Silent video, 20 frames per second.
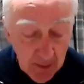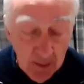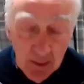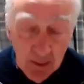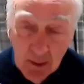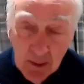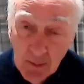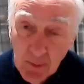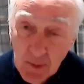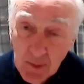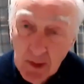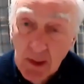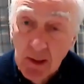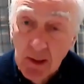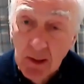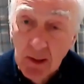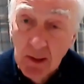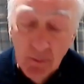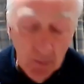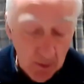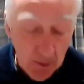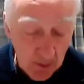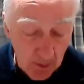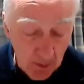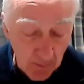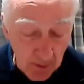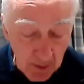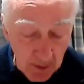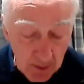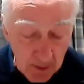to him sending them to
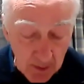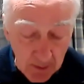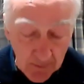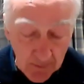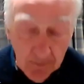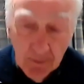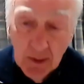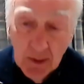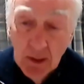the abyss.